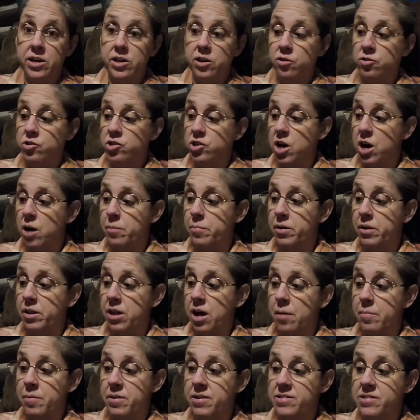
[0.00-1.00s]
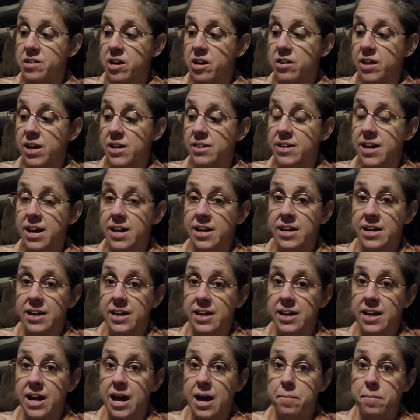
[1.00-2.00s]
huge Hobby Lobby sale like that
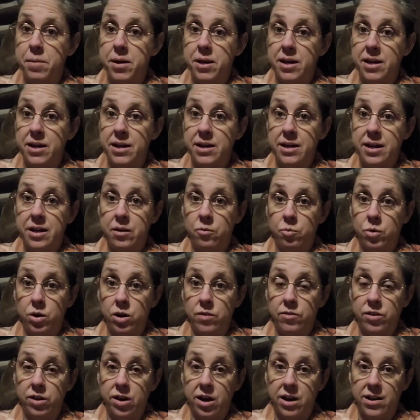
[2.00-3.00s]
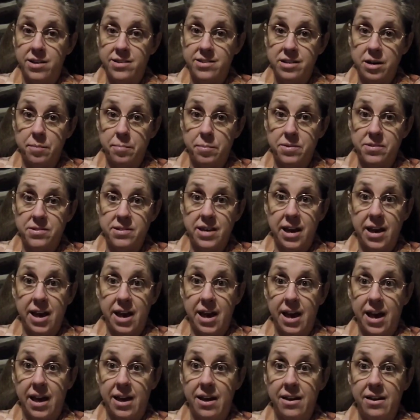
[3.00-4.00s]
again, I may need to hit one of you guys up and say,
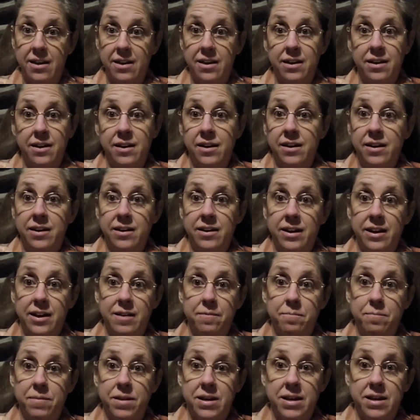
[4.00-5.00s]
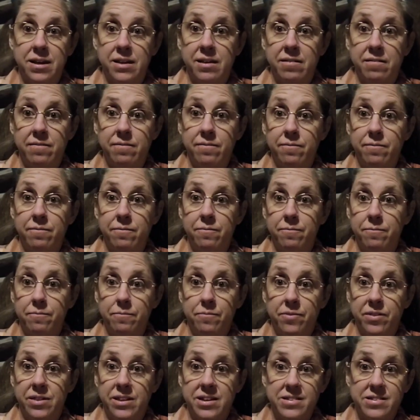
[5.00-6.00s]
hey, get me
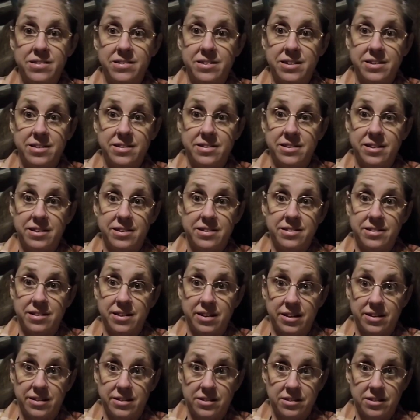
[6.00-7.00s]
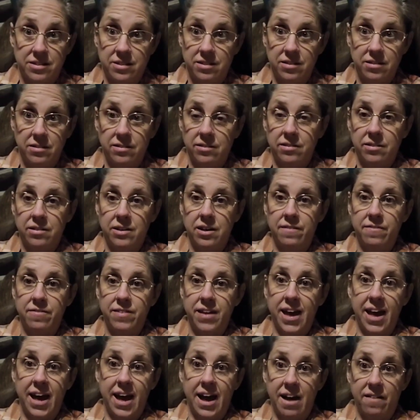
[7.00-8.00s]
this, if
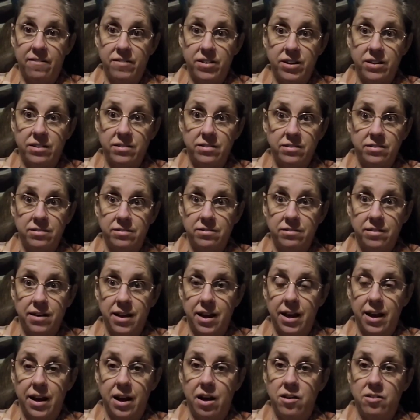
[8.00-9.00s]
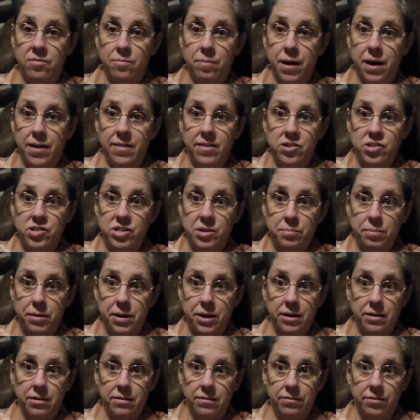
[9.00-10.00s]
they have it, and I'll pay the
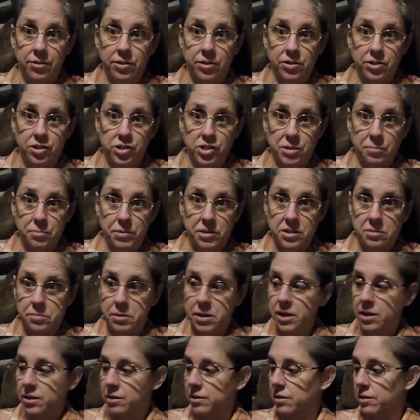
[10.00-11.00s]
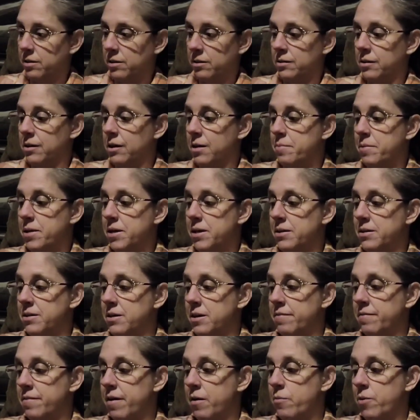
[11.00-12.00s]
shipping for you to ship it to me. I mean,
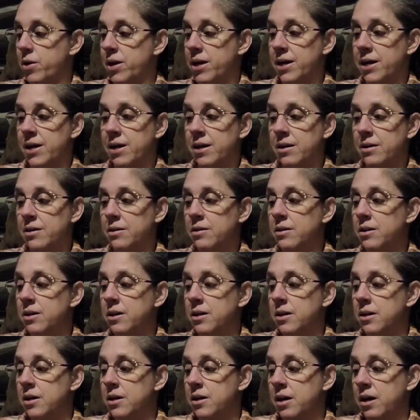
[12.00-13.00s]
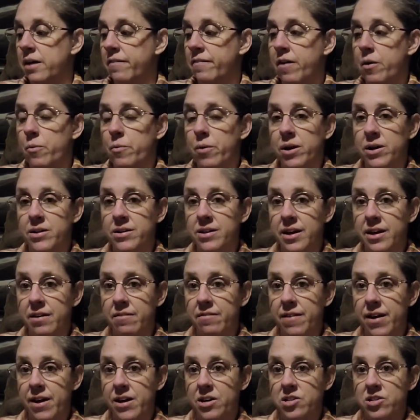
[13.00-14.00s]
if I want to take
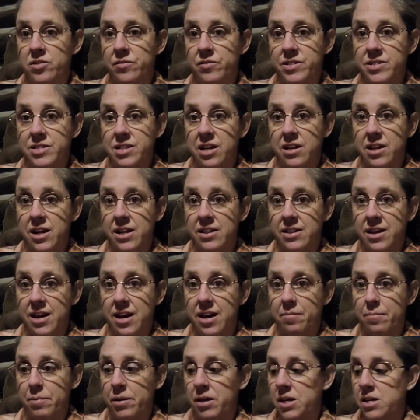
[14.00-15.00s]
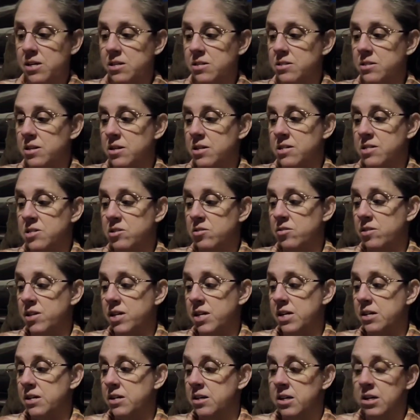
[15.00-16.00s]
advantage of a sale like that, because until
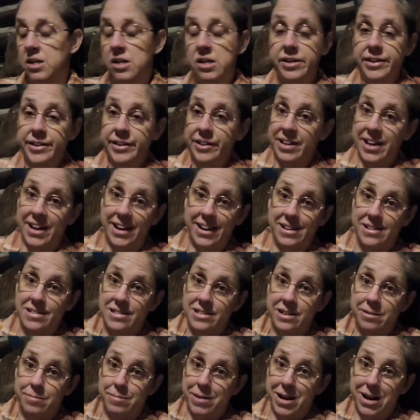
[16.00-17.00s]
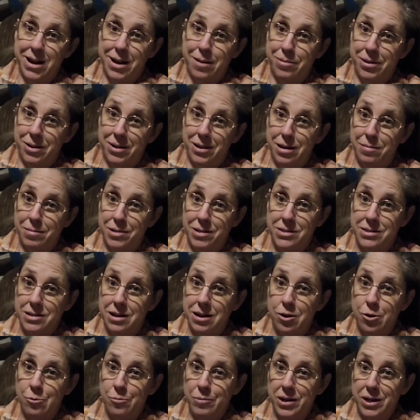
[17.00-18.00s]
then, like I said, my Hobby Lobby is
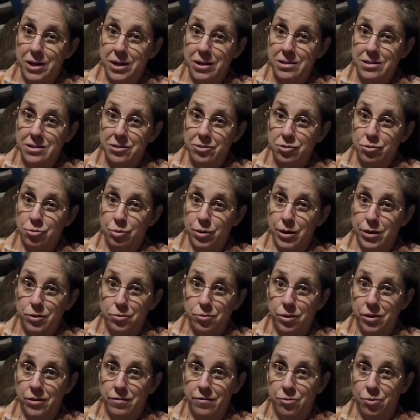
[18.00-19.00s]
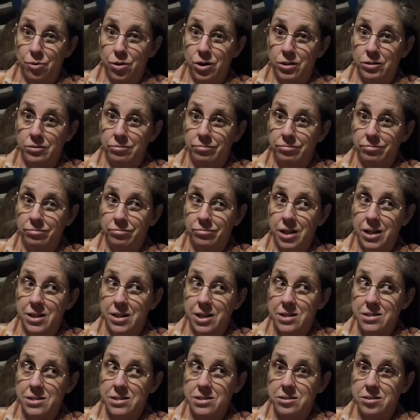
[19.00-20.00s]
not opening until 2024, and
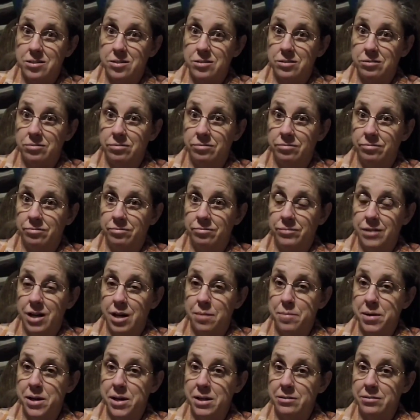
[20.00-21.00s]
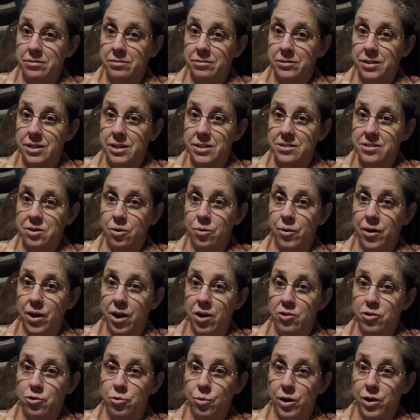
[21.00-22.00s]
that's still, I mean, it's going
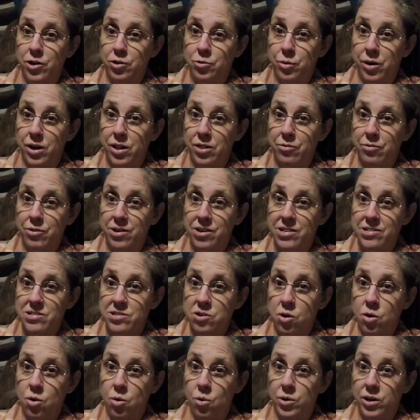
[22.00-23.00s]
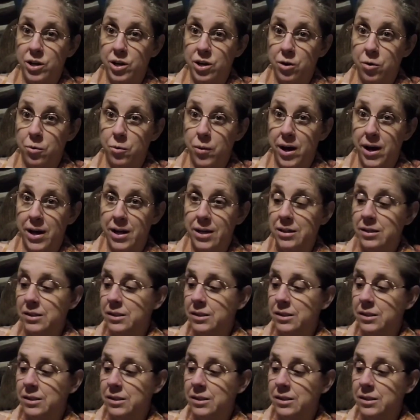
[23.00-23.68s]
on 2023. It's a whole year away.